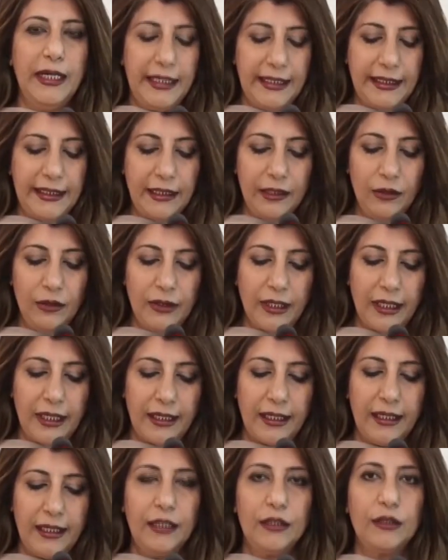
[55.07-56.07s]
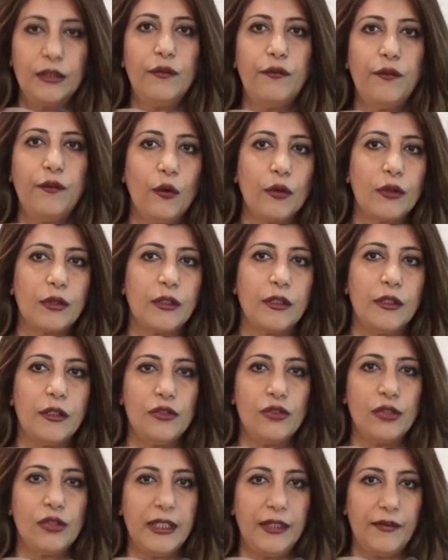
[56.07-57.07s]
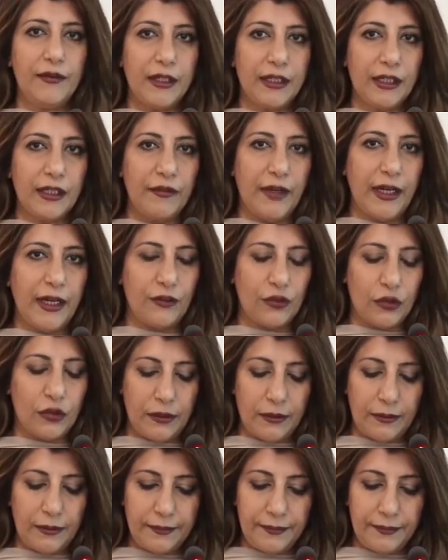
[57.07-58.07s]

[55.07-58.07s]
including the Fourth Geneva Convention.